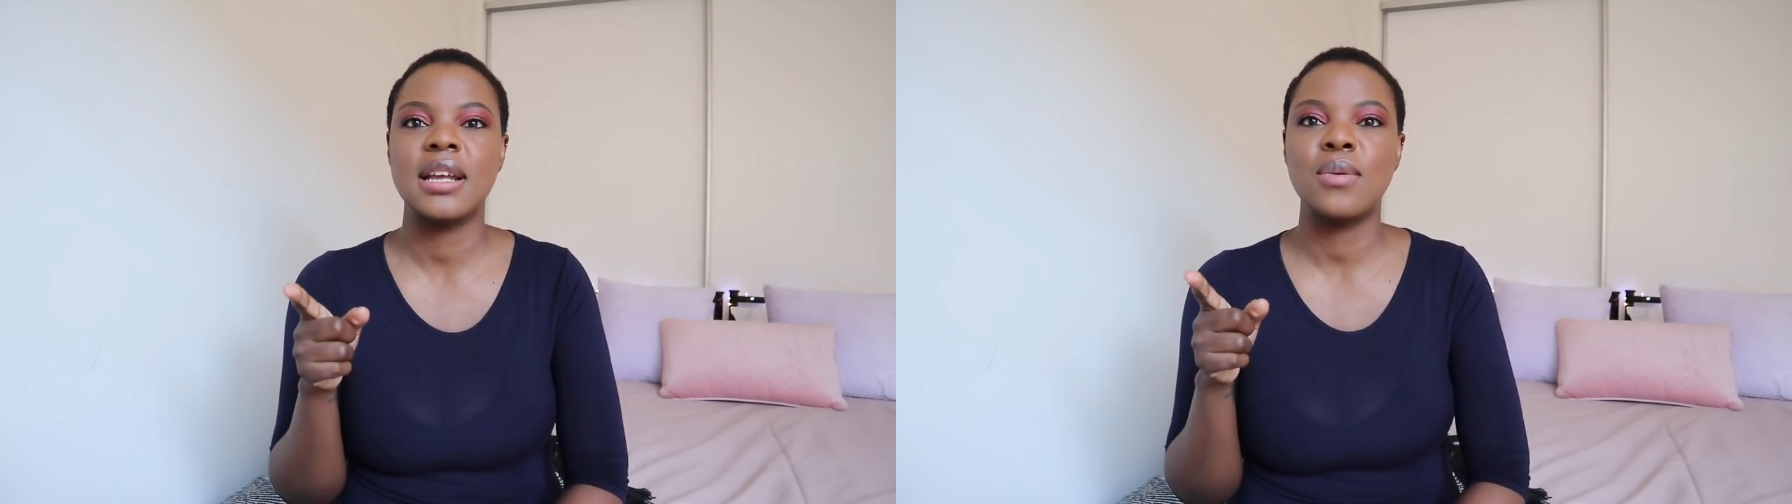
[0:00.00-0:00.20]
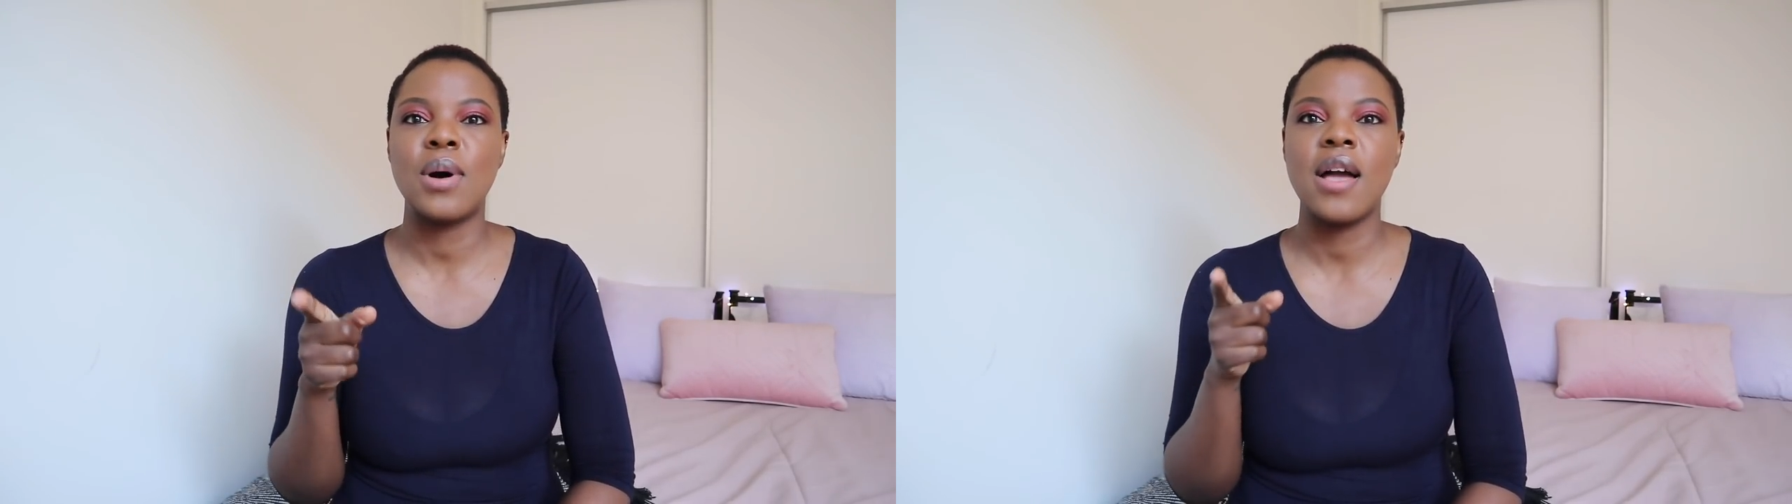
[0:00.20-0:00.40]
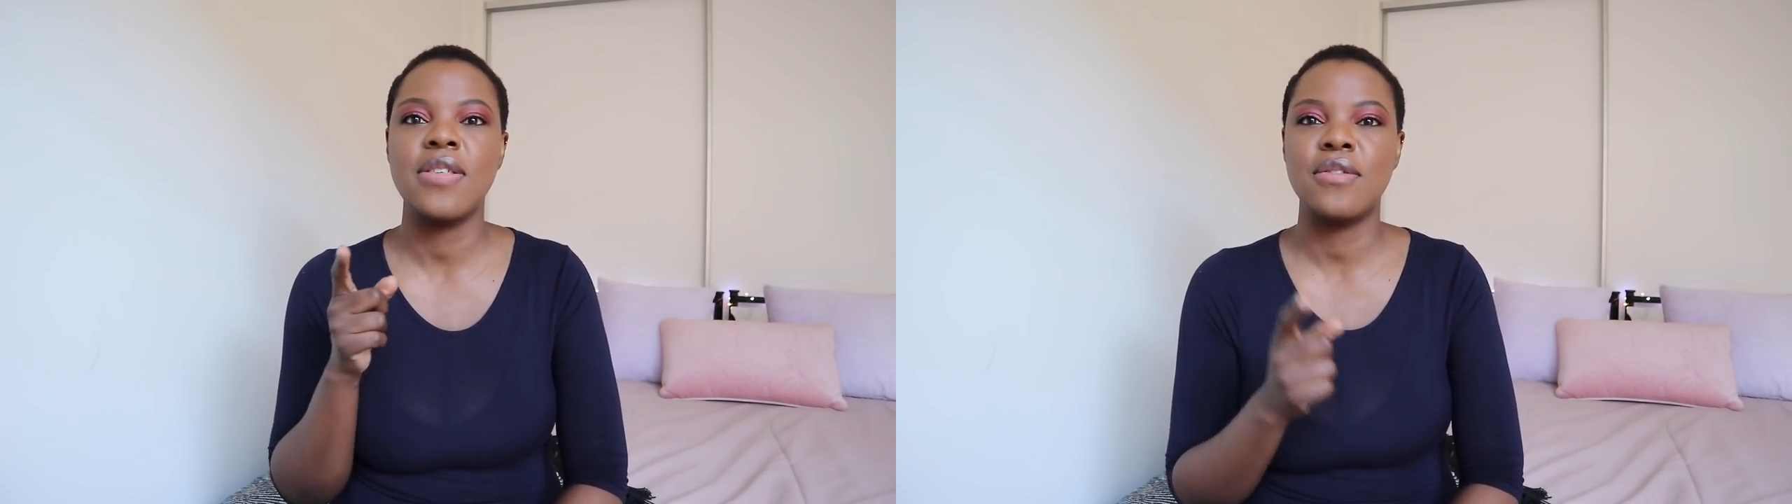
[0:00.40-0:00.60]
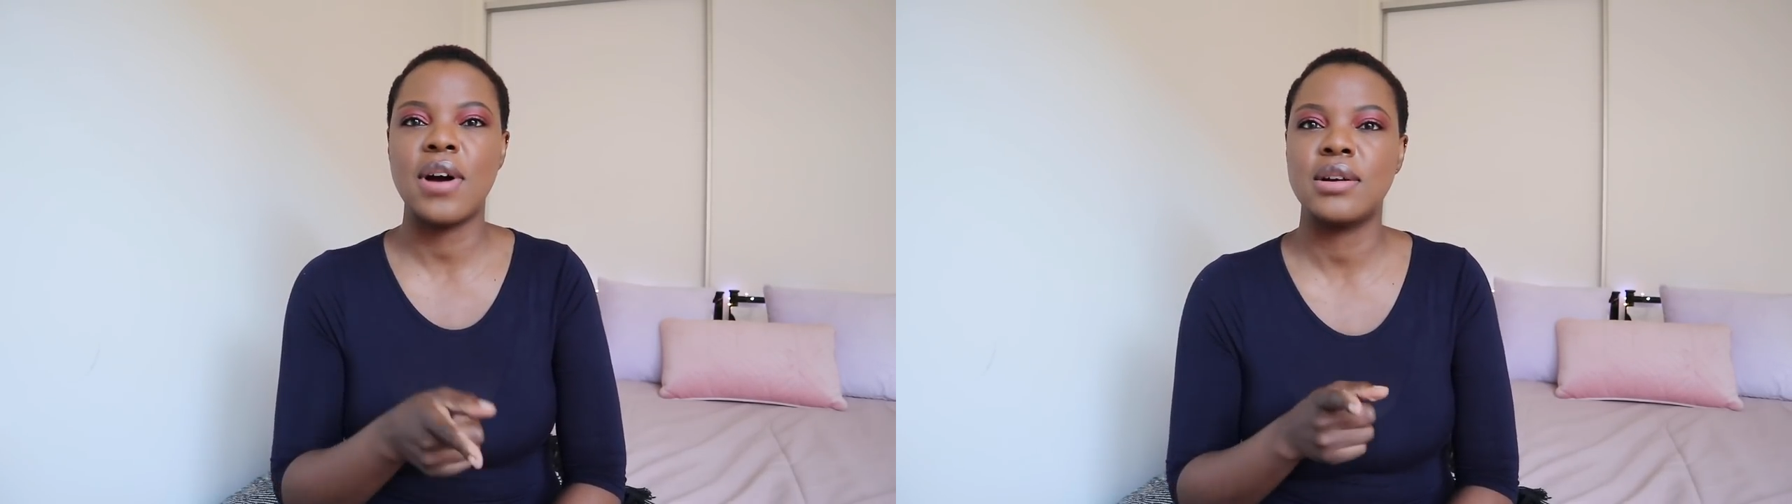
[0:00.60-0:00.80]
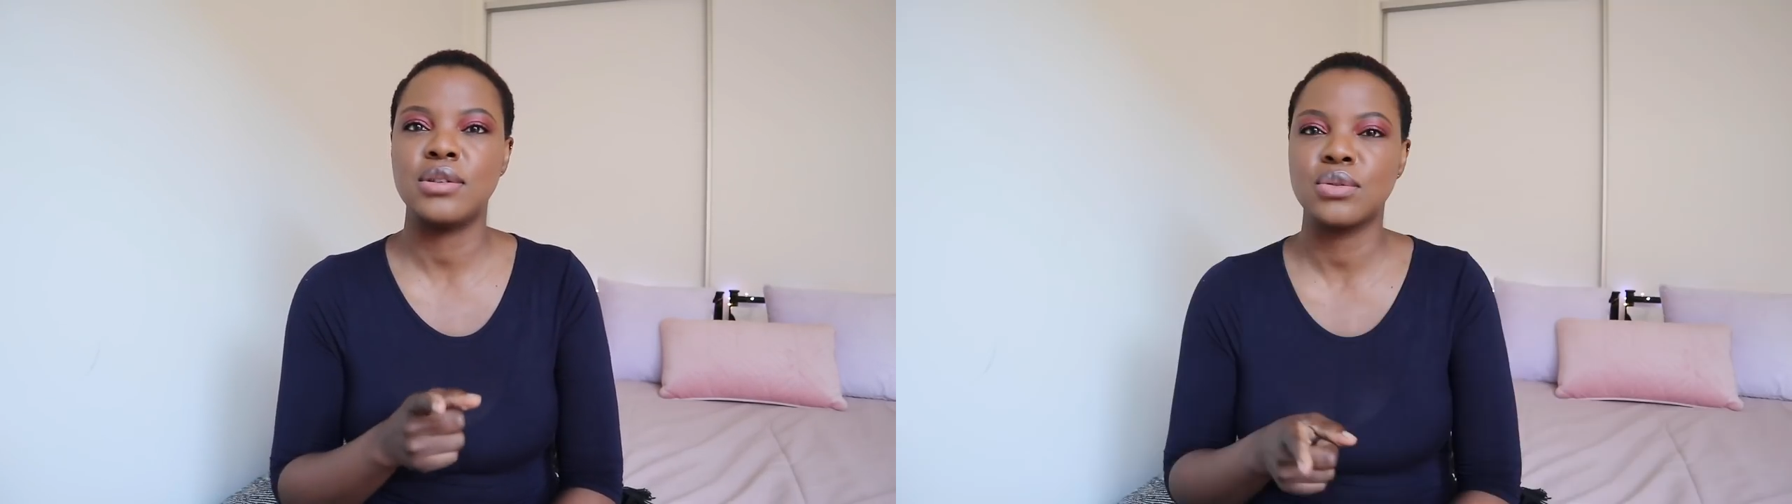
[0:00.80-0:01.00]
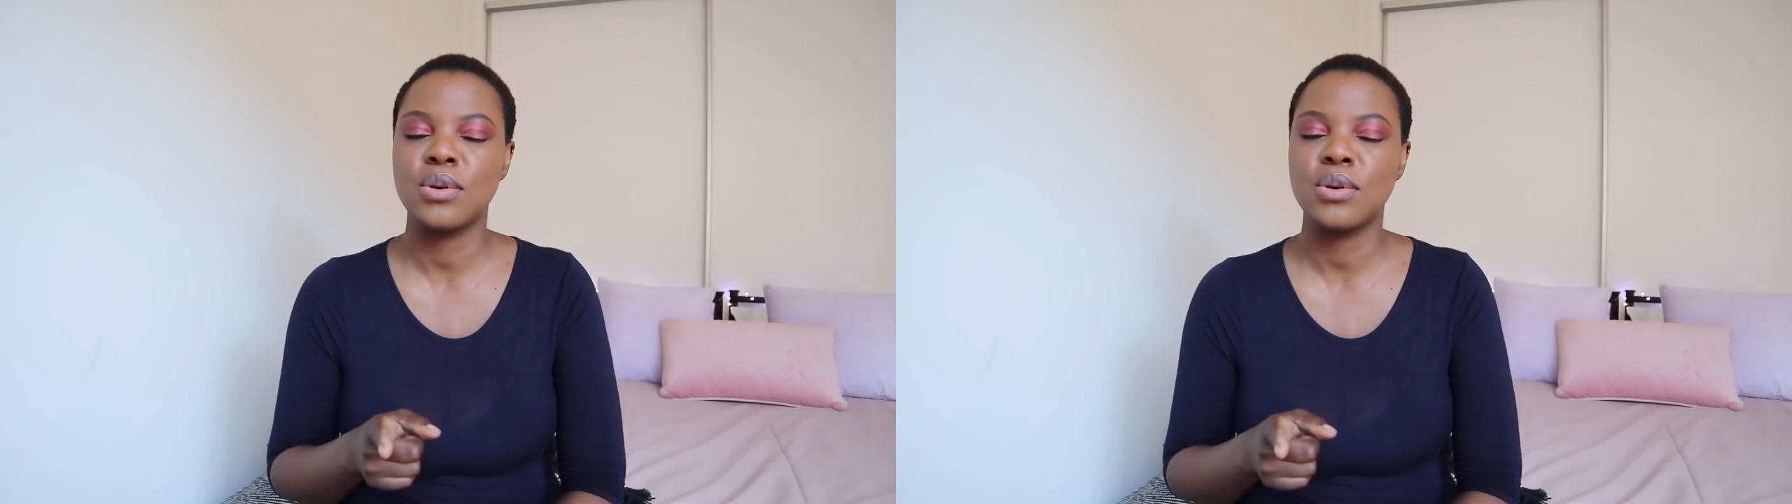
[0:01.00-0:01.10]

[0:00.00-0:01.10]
and why the vitals